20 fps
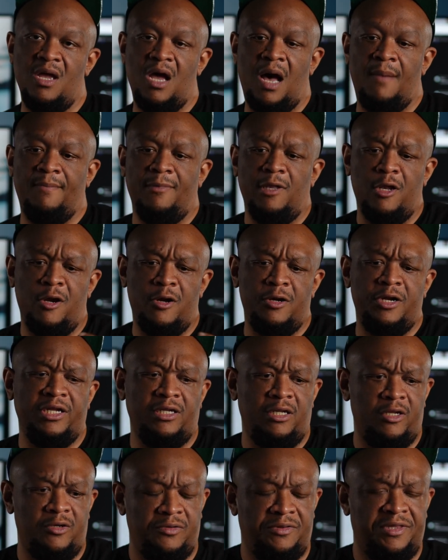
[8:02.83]
I'm learning
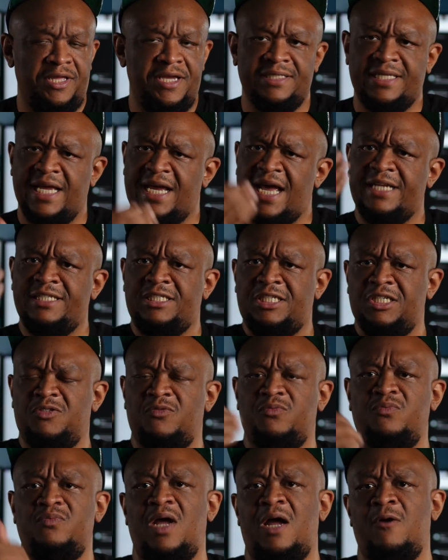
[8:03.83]
little things.
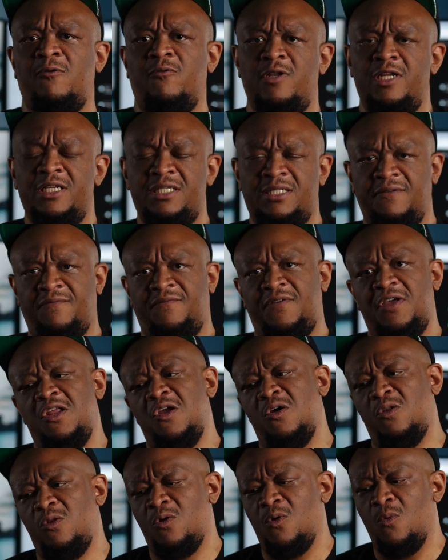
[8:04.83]
I released a
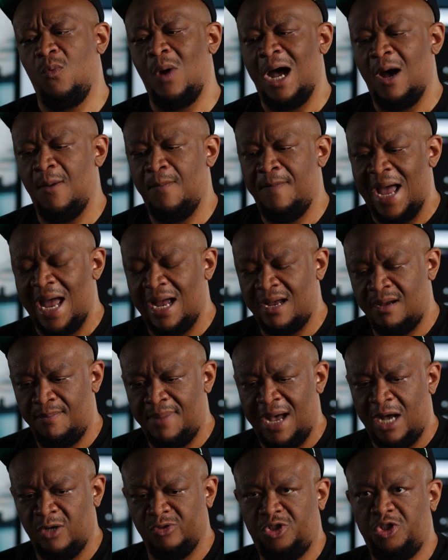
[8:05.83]
video a little while back
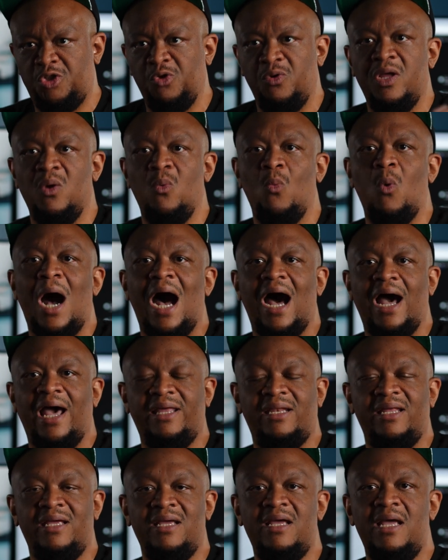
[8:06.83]
about shooting
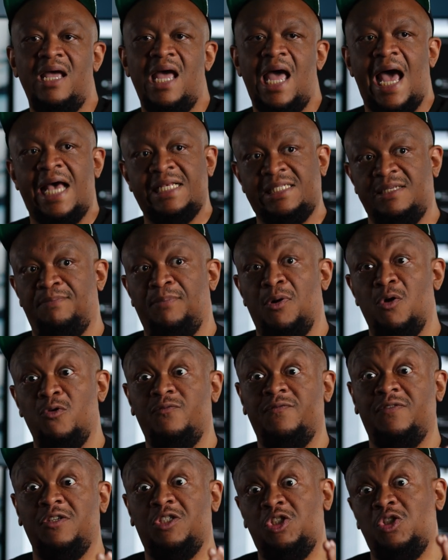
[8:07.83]
wide as
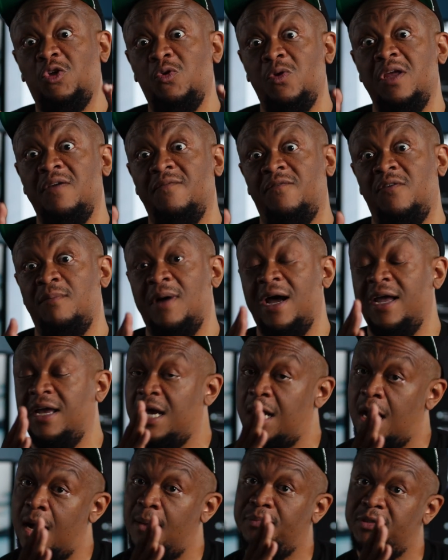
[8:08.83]
opposed to shooting for my
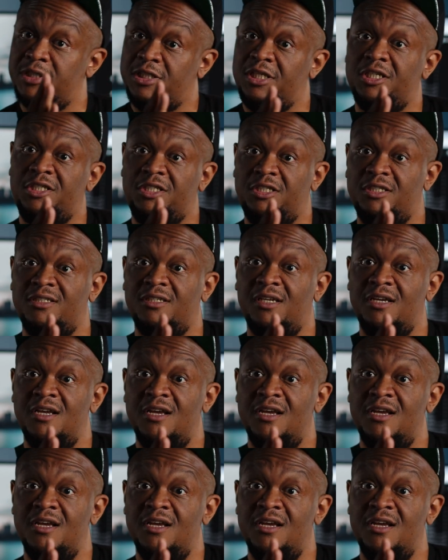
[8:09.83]
composition.